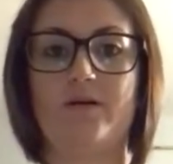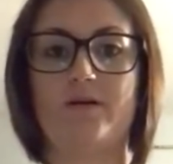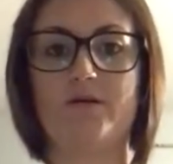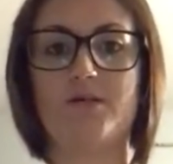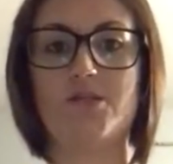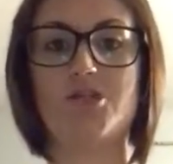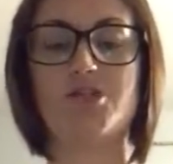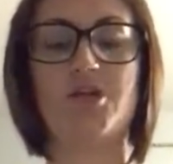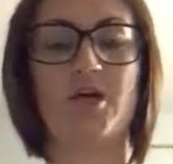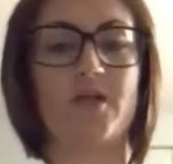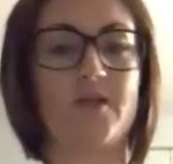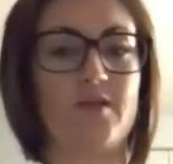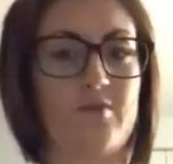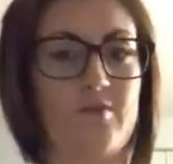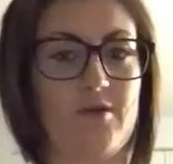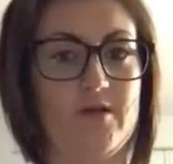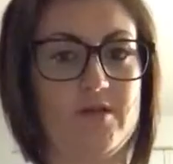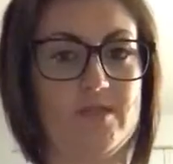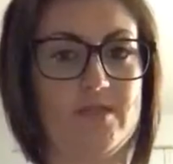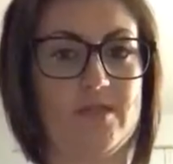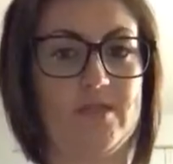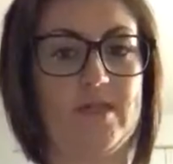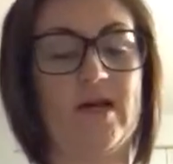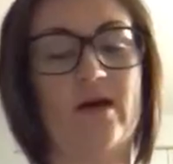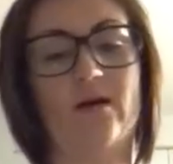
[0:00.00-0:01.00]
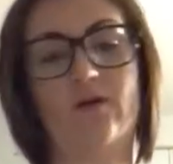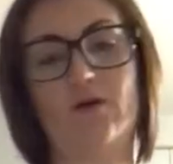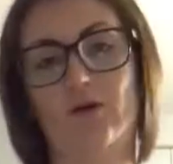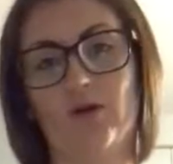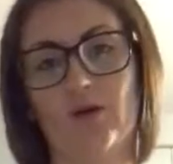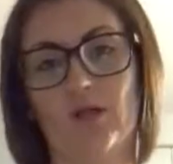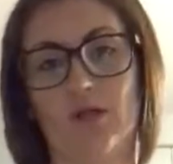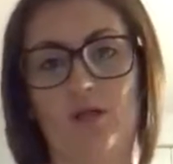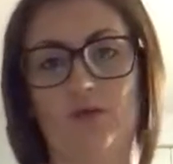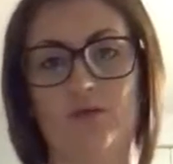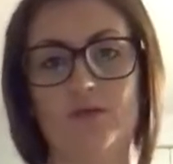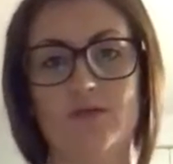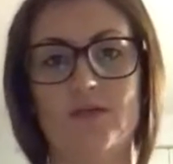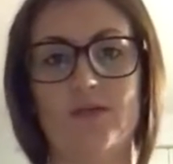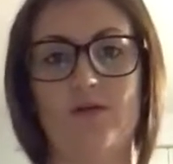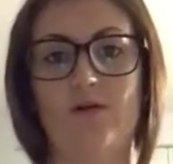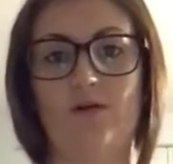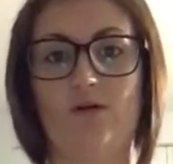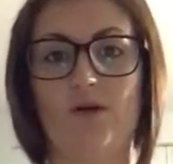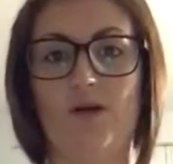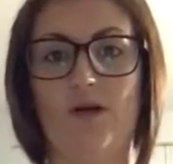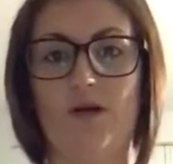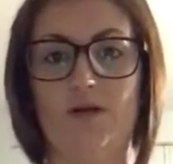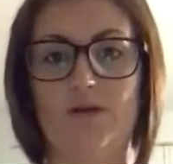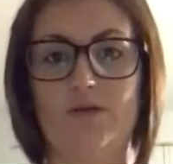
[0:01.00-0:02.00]
shut the prison down or close it
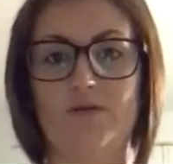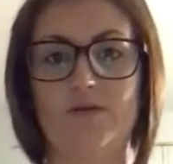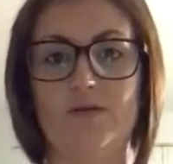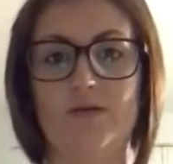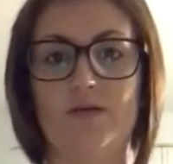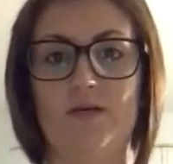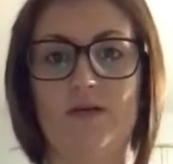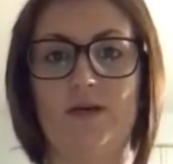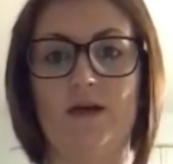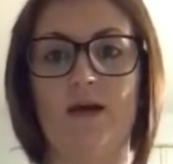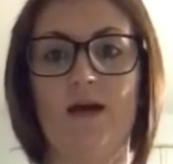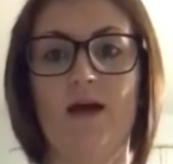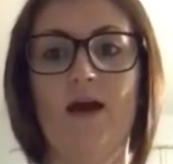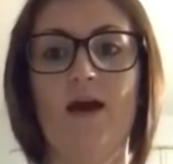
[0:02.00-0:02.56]
or not use it,